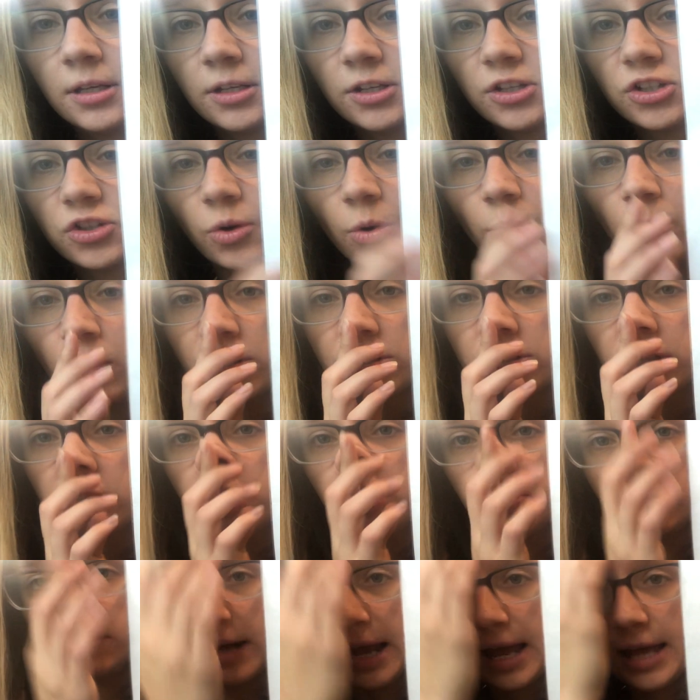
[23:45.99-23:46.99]
So I worked on
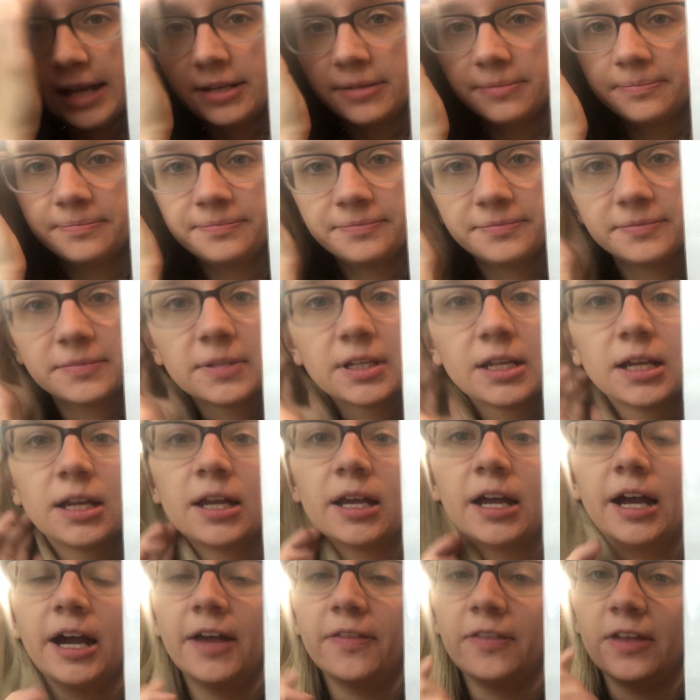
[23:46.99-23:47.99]
the red.
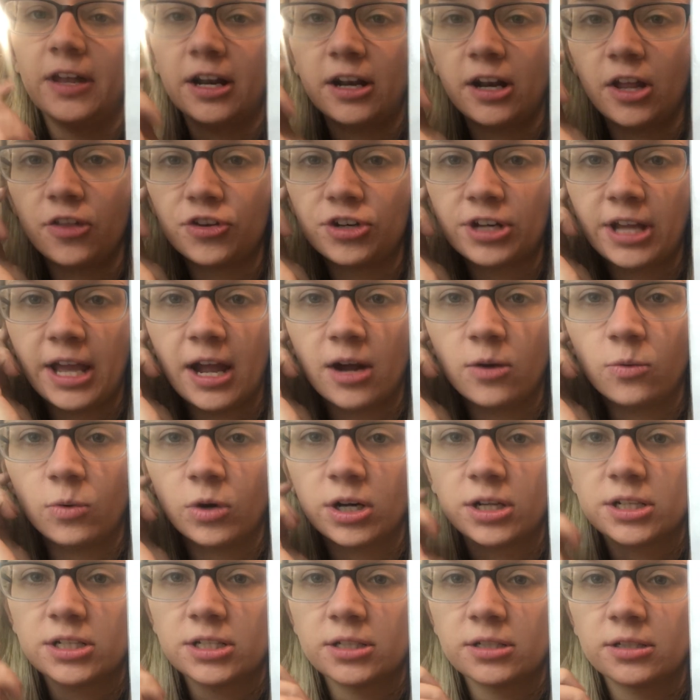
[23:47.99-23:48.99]
And then another day I
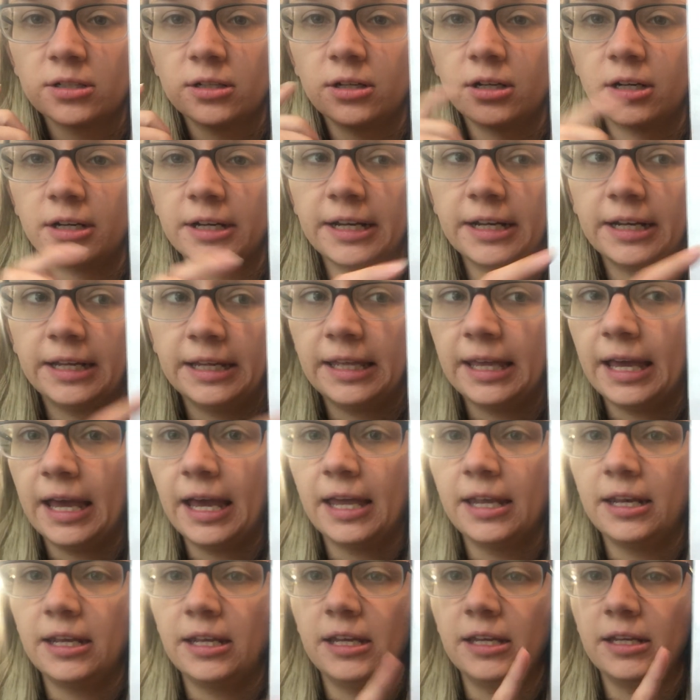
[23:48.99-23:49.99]
worked on it
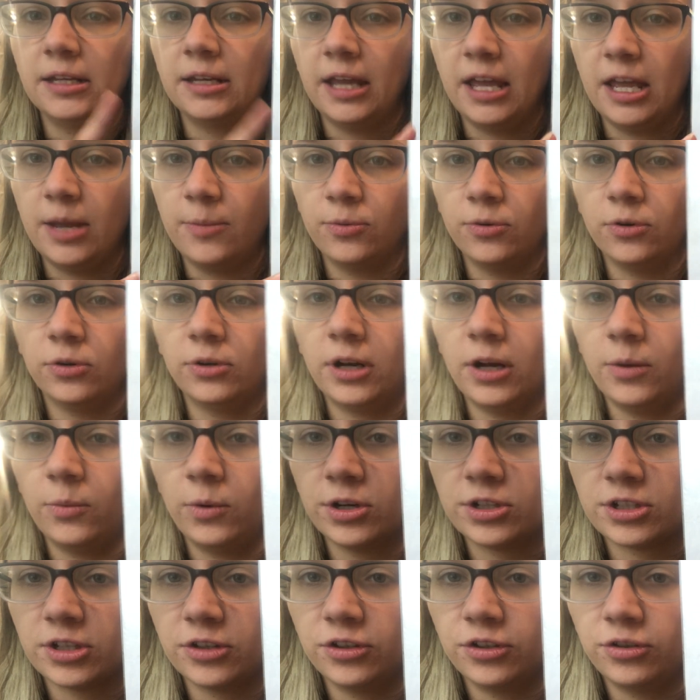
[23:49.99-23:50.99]
again in April and I
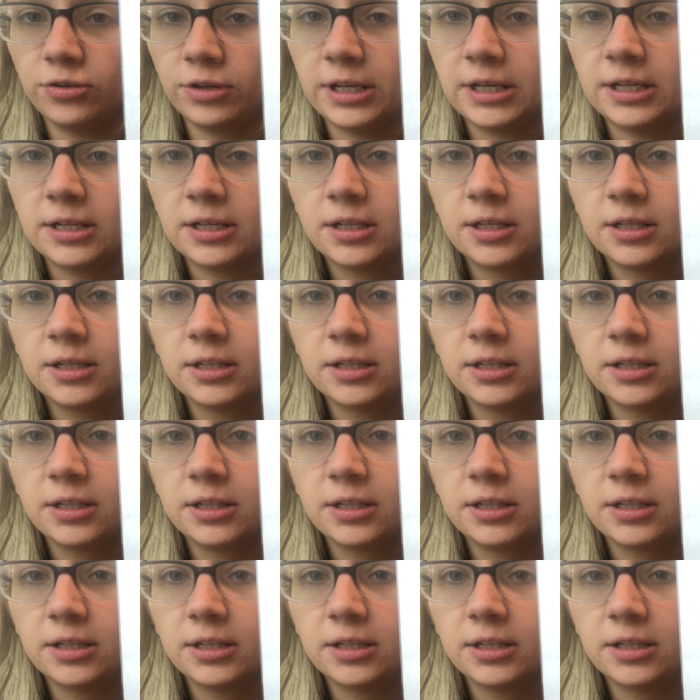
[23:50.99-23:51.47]
worked on the green.